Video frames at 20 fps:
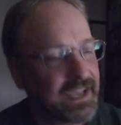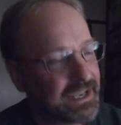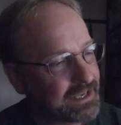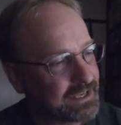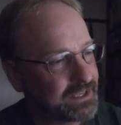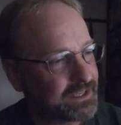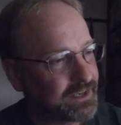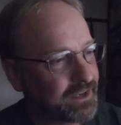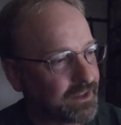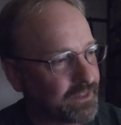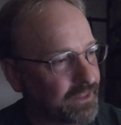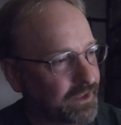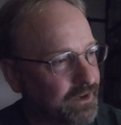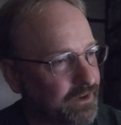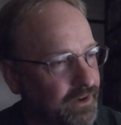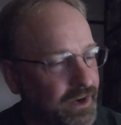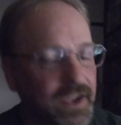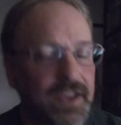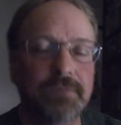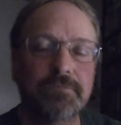And
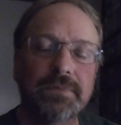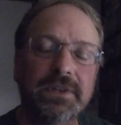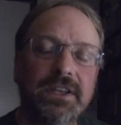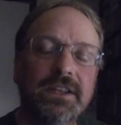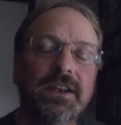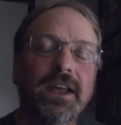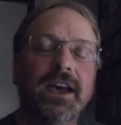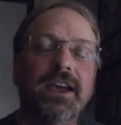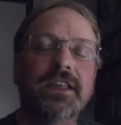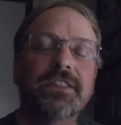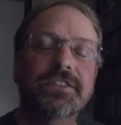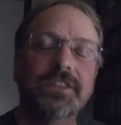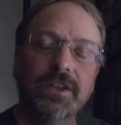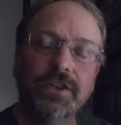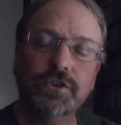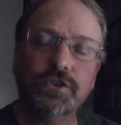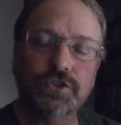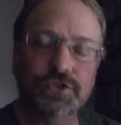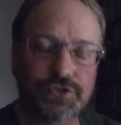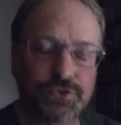there had been a
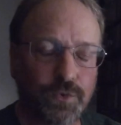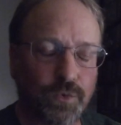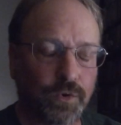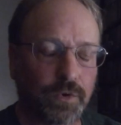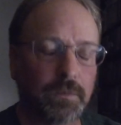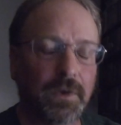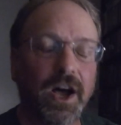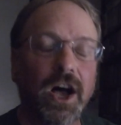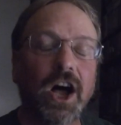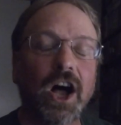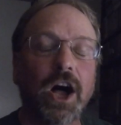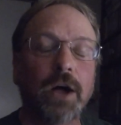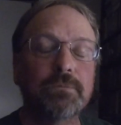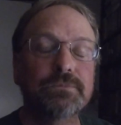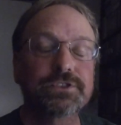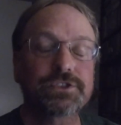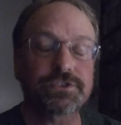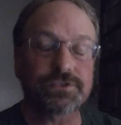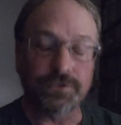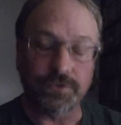thunderstorm
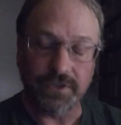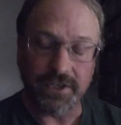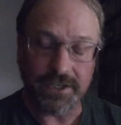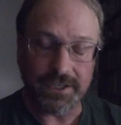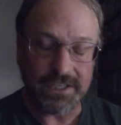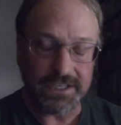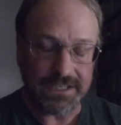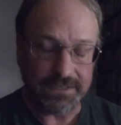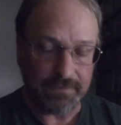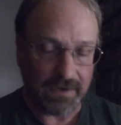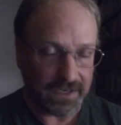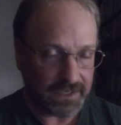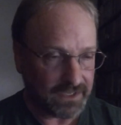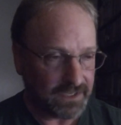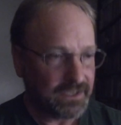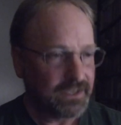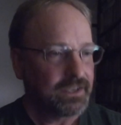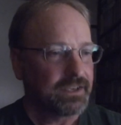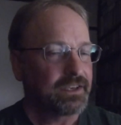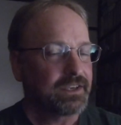upstream.
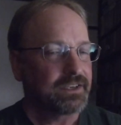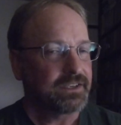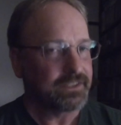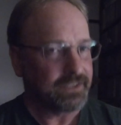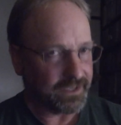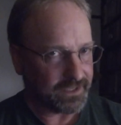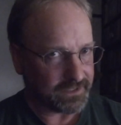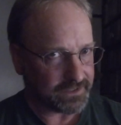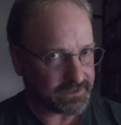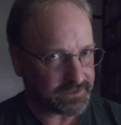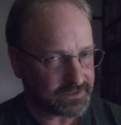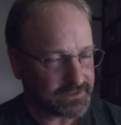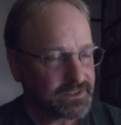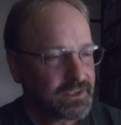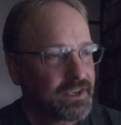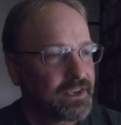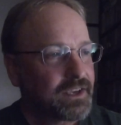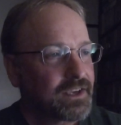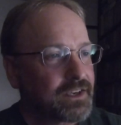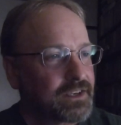Yes.
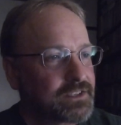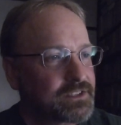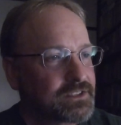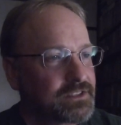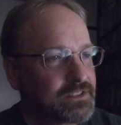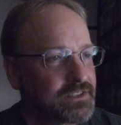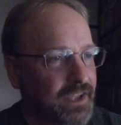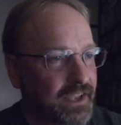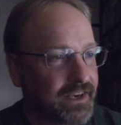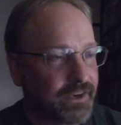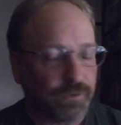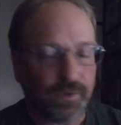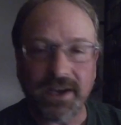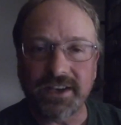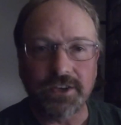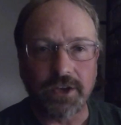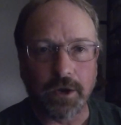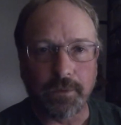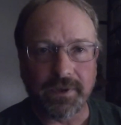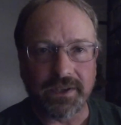And it
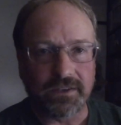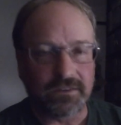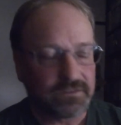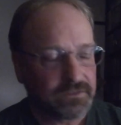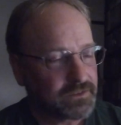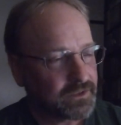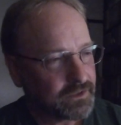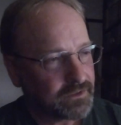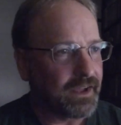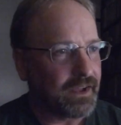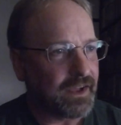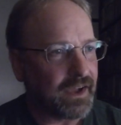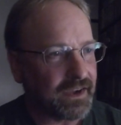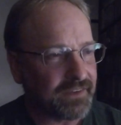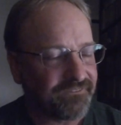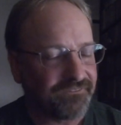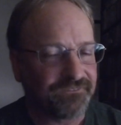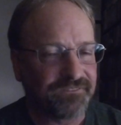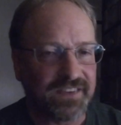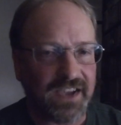rained on me. I
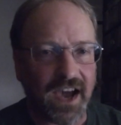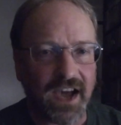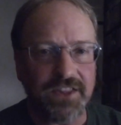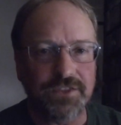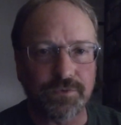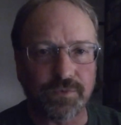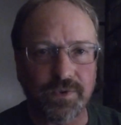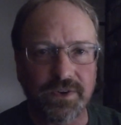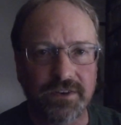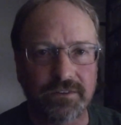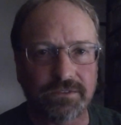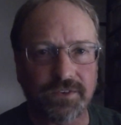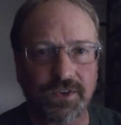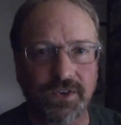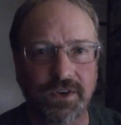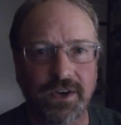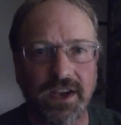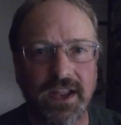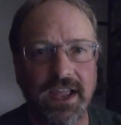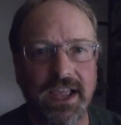got in the
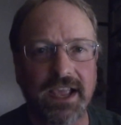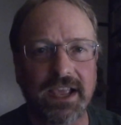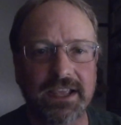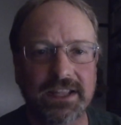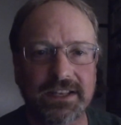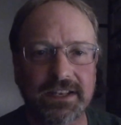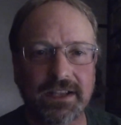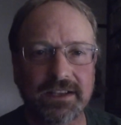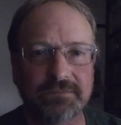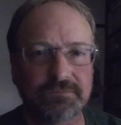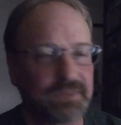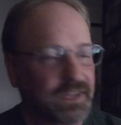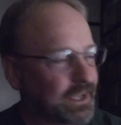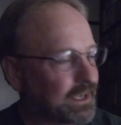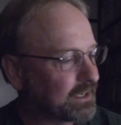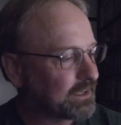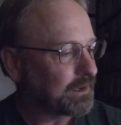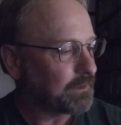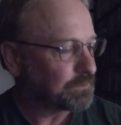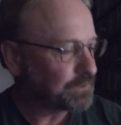river, and I'm
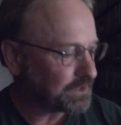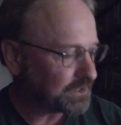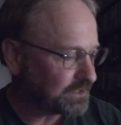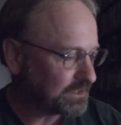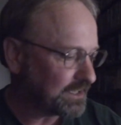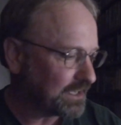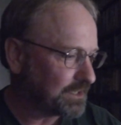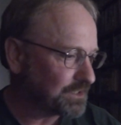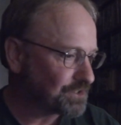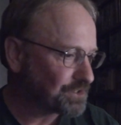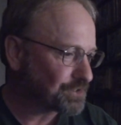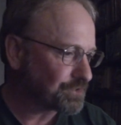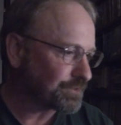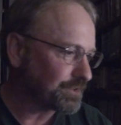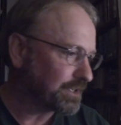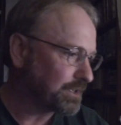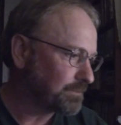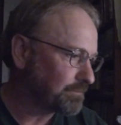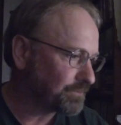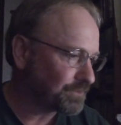looking
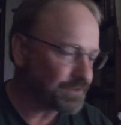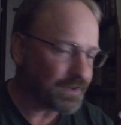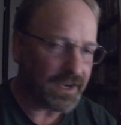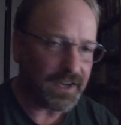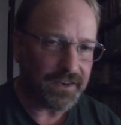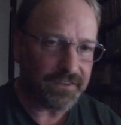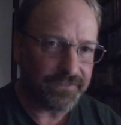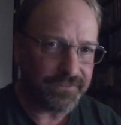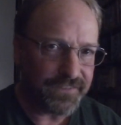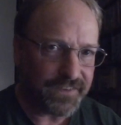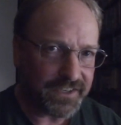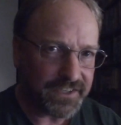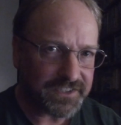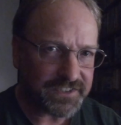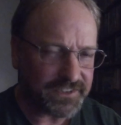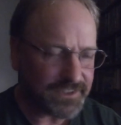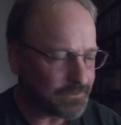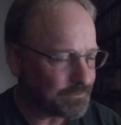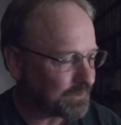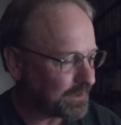downstream trying to
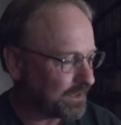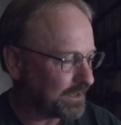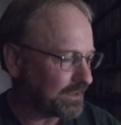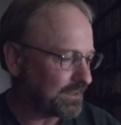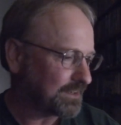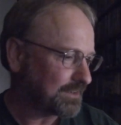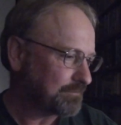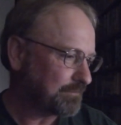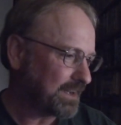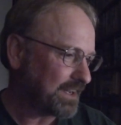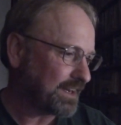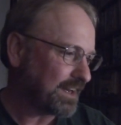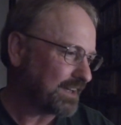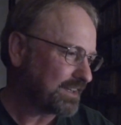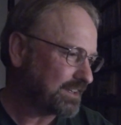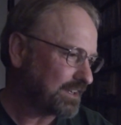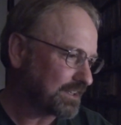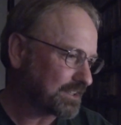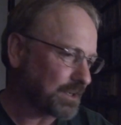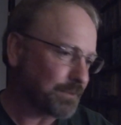fish, and I'm like, man, I
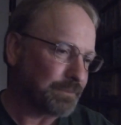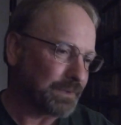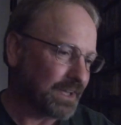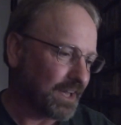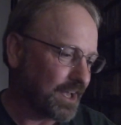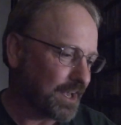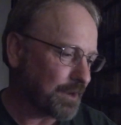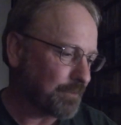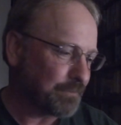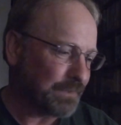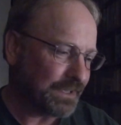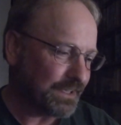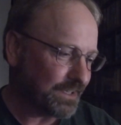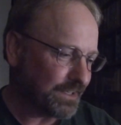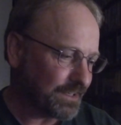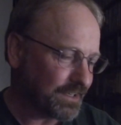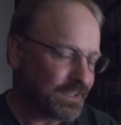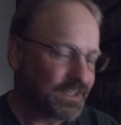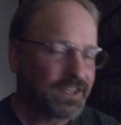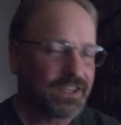kicked up a lot of
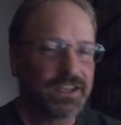mud.